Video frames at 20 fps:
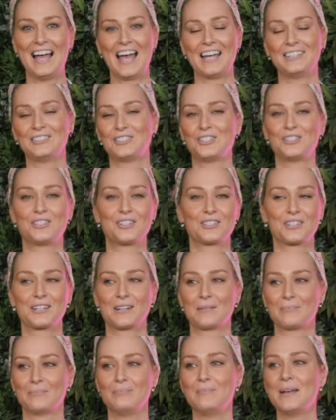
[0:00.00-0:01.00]
and she's just
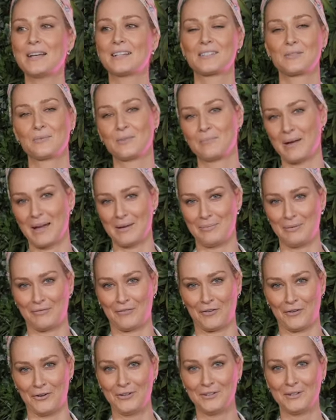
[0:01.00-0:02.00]
gonna mix it with baby
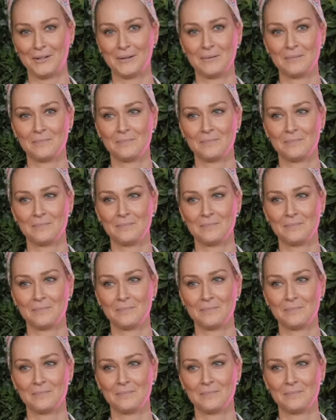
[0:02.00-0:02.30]
food.